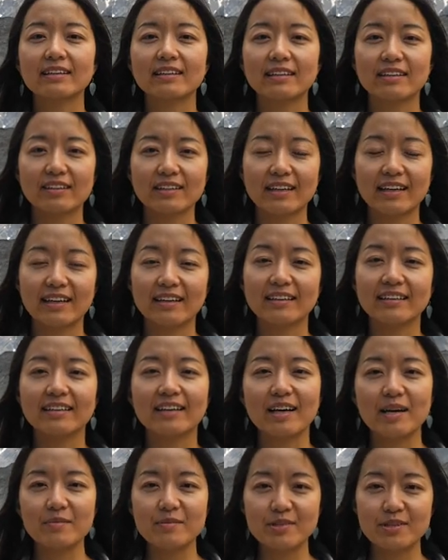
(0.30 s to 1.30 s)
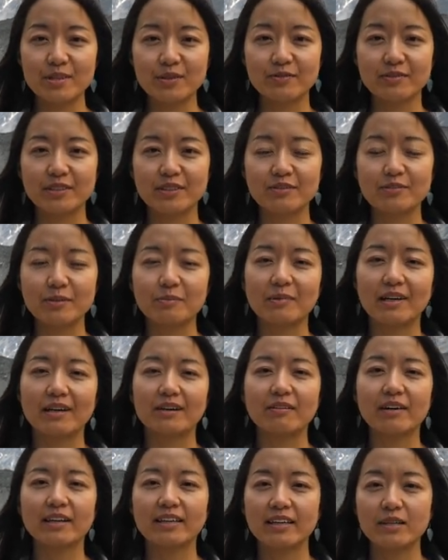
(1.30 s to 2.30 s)
Kia ora. I'm Sophie from
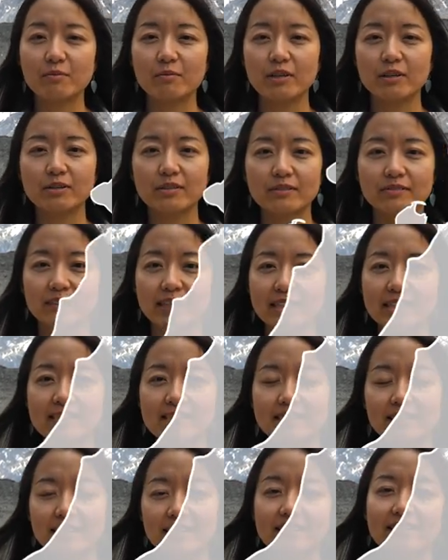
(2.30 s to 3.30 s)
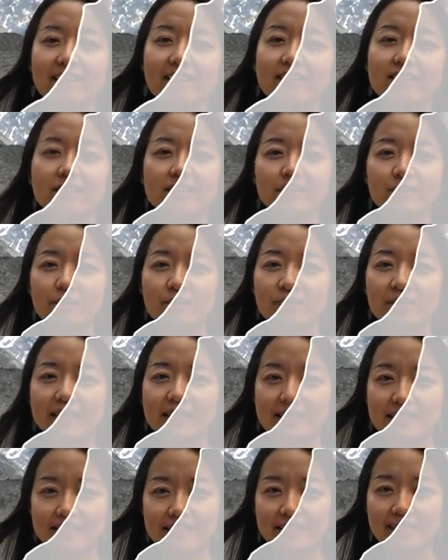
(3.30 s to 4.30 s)
Aoraki Mount Cook village in the legendary
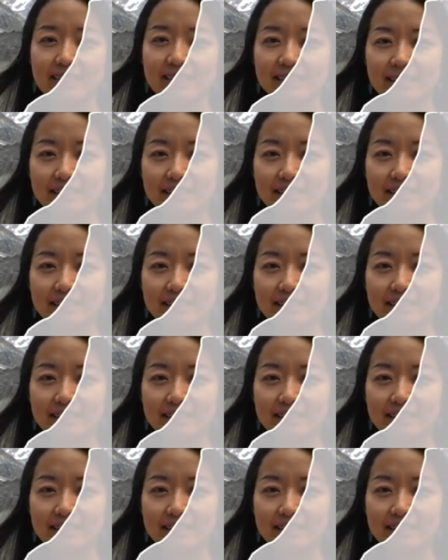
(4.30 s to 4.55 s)
Mackenzie.